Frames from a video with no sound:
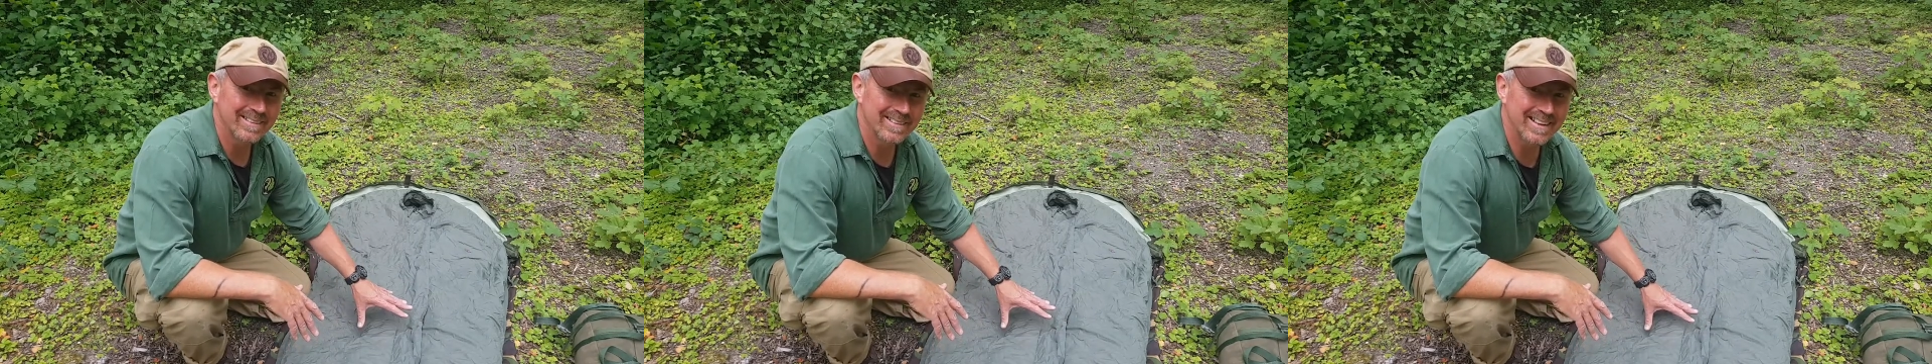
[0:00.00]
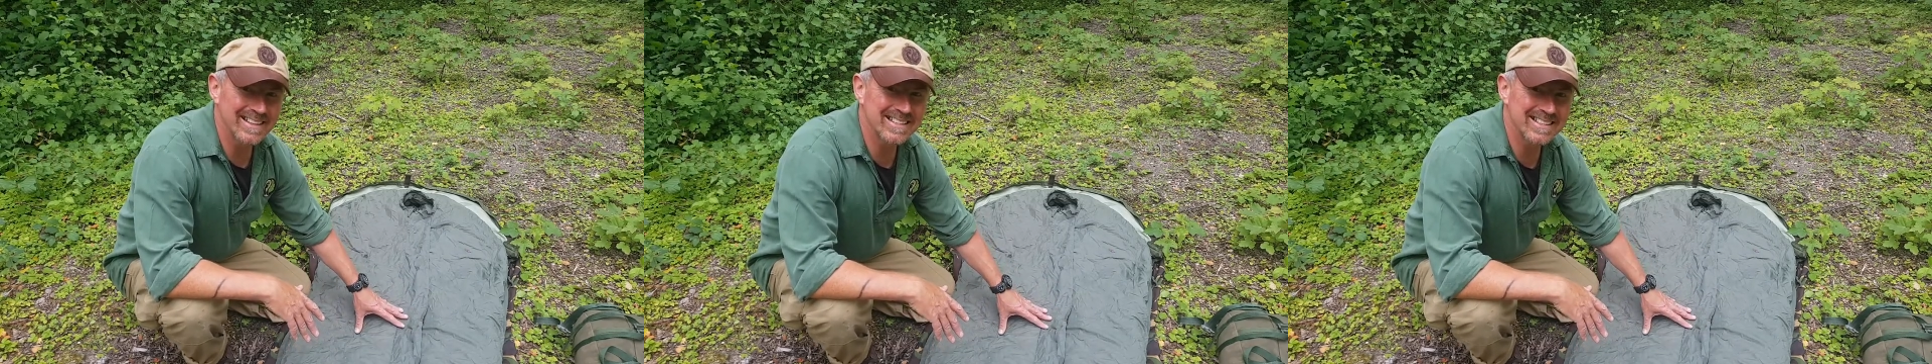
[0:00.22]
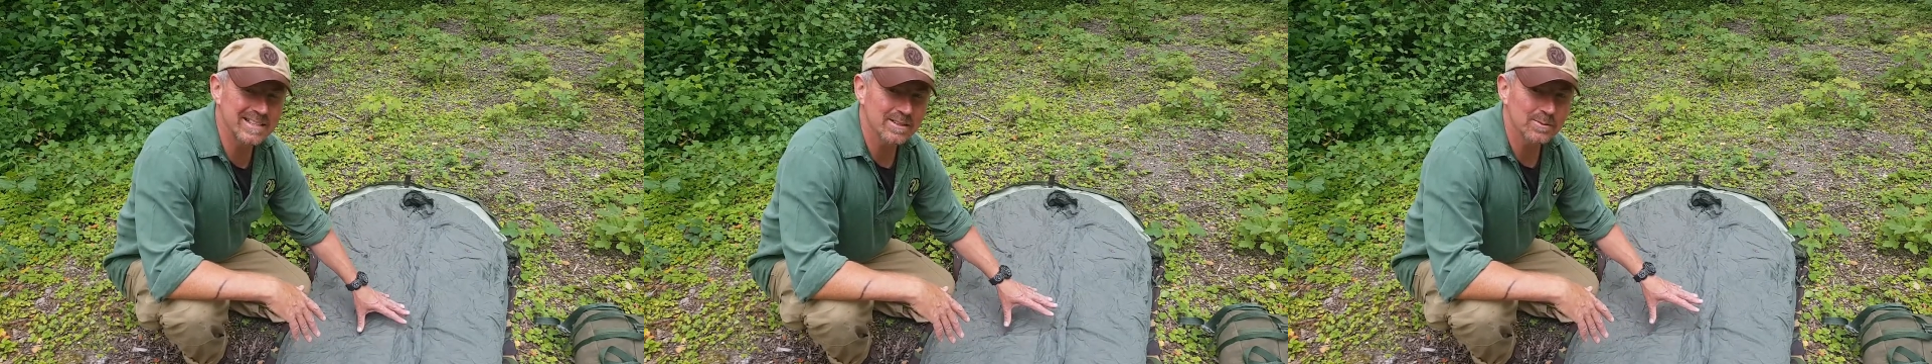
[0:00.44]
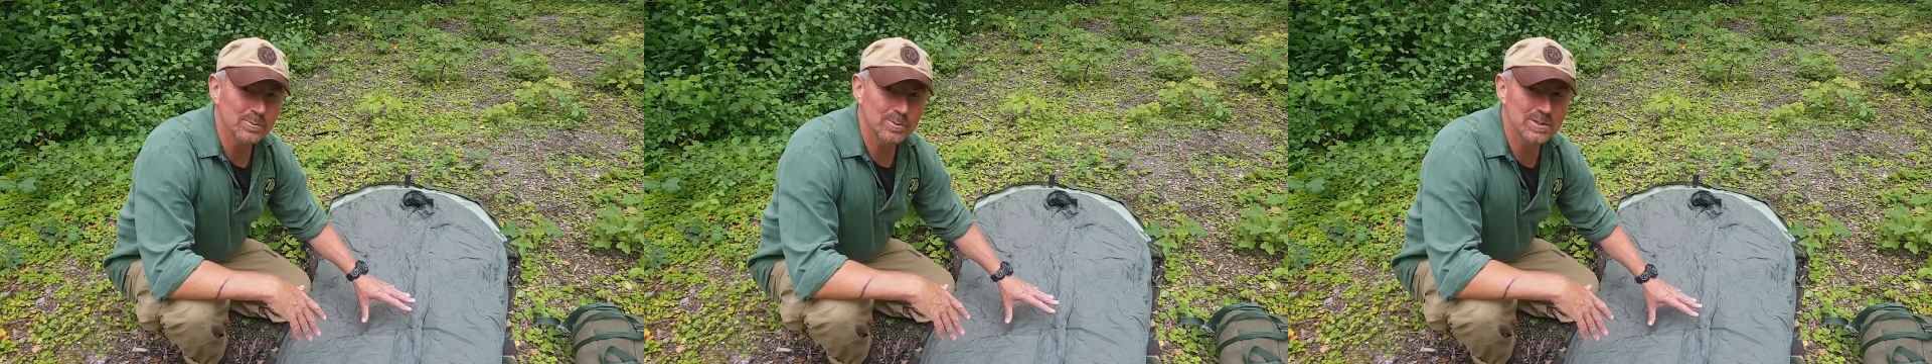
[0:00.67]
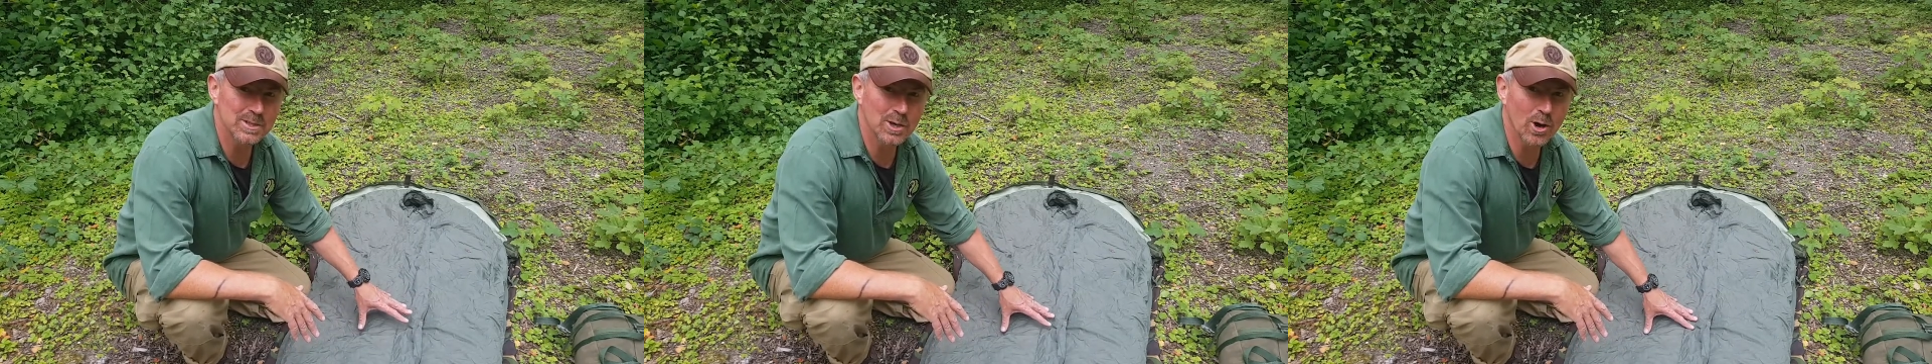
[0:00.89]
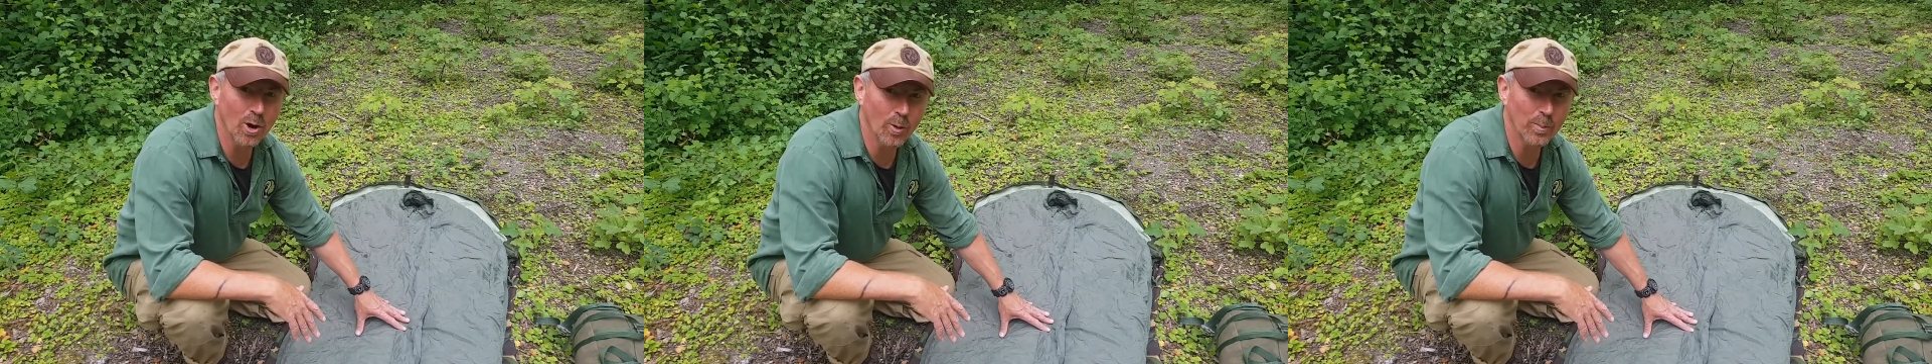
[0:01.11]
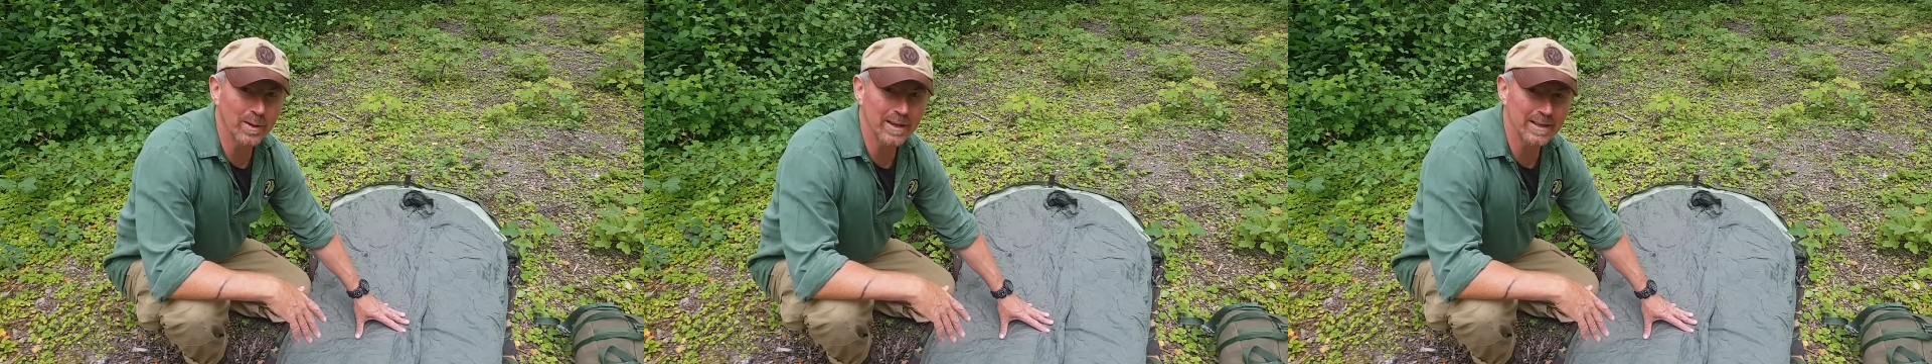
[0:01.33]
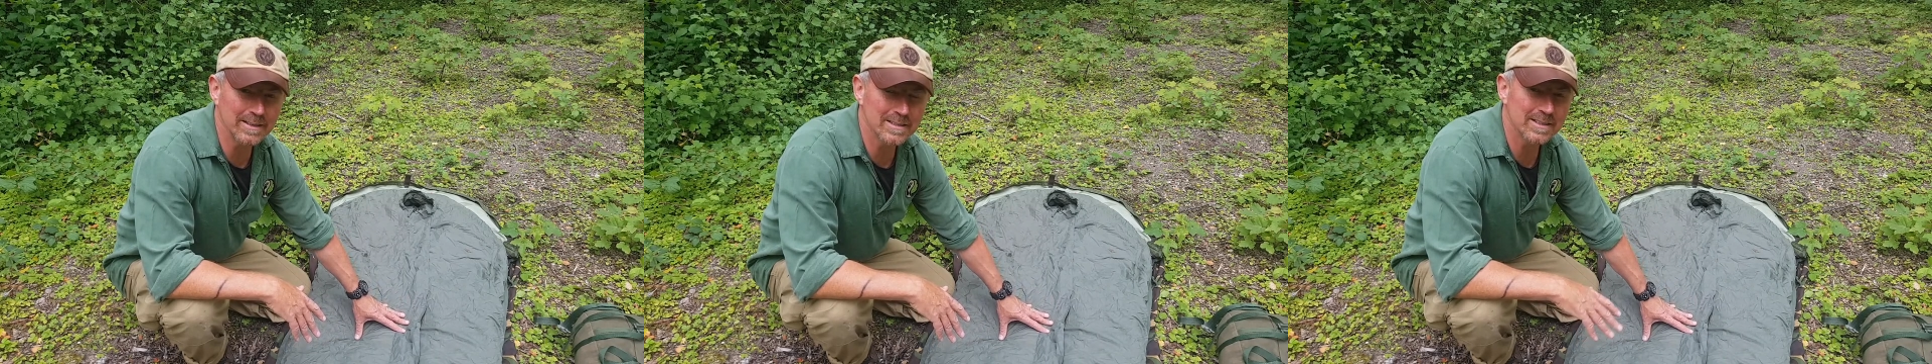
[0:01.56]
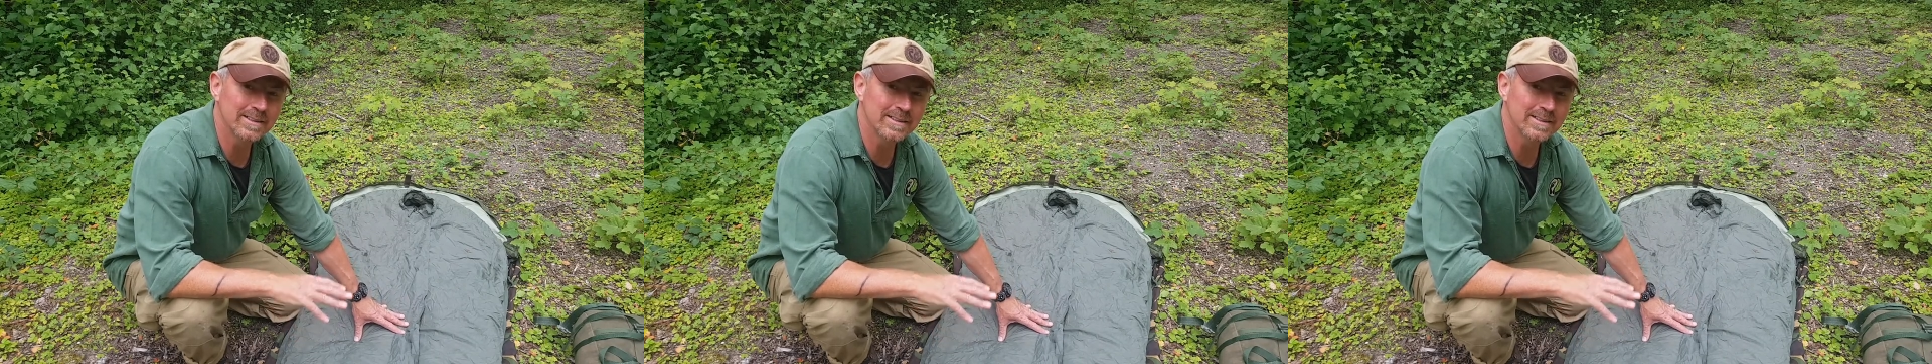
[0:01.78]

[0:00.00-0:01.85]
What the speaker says: This was copied.